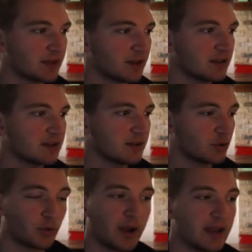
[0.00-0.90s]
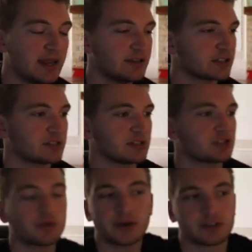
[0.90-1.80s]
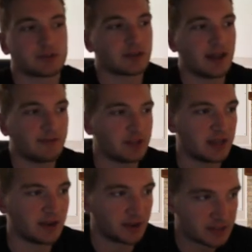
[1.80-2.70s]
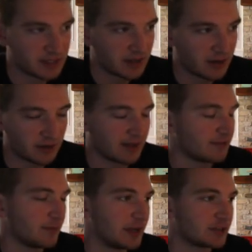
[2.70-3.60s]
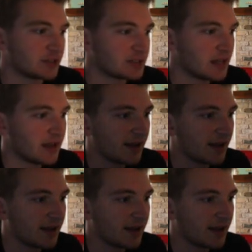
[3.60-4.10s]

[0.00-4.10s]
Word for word: good, great, he just destroys lefty hitters, or lefty pitchers.